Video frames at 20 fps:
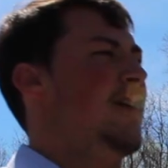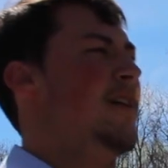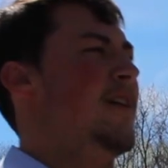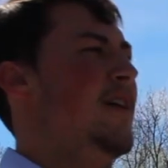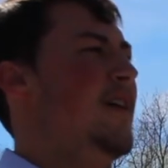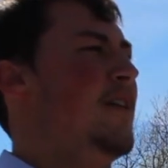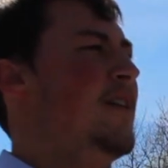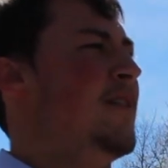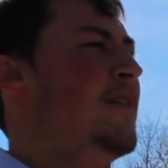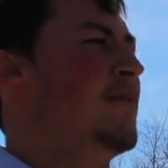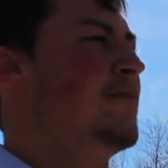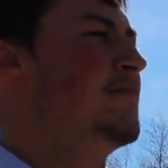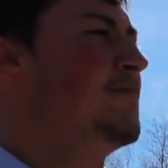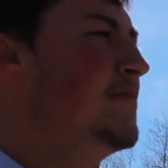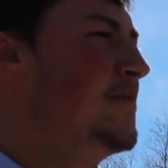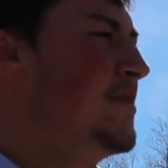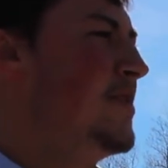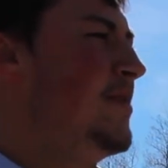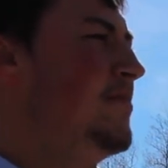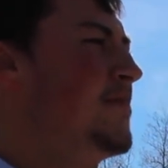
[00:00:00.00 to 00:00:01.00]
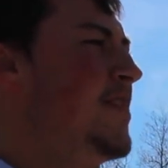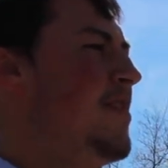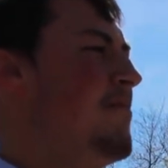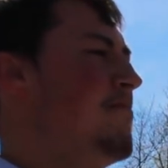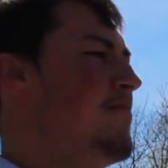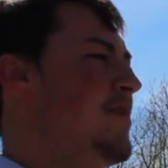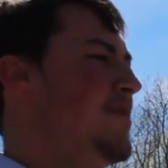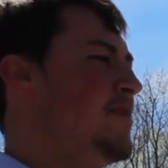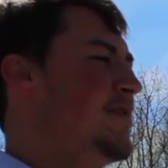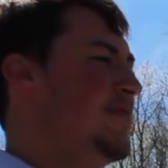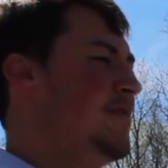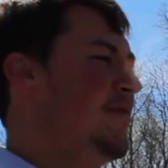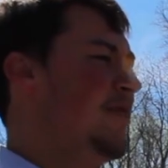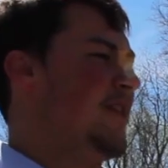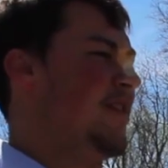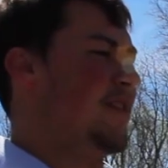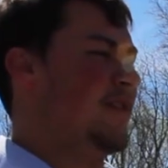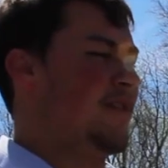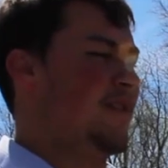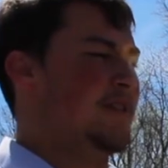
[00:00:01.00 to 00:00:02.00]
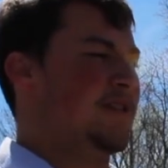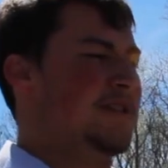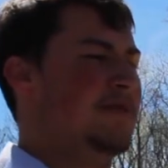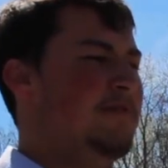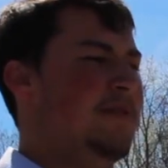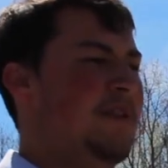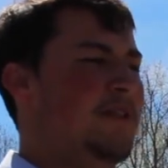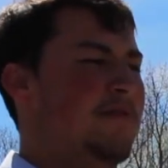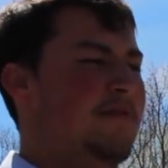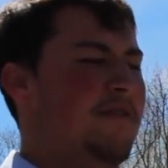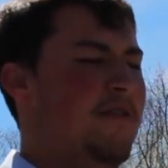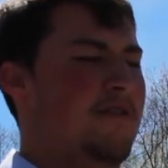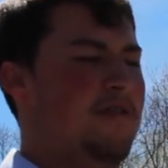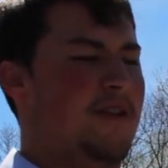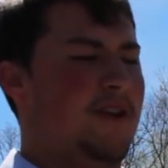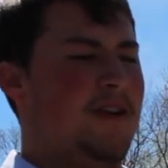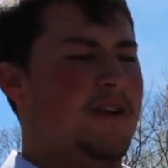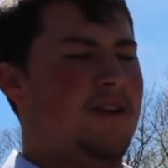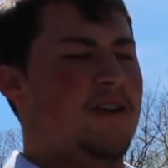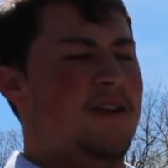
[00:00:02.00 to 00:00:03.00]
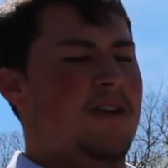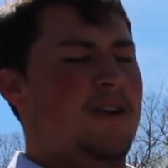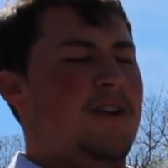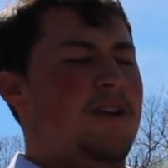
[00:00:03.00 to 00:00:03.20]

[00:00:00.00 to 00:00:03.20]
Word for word: Uh, hello. Seems I missed you. Uh, you're on speakerphone here.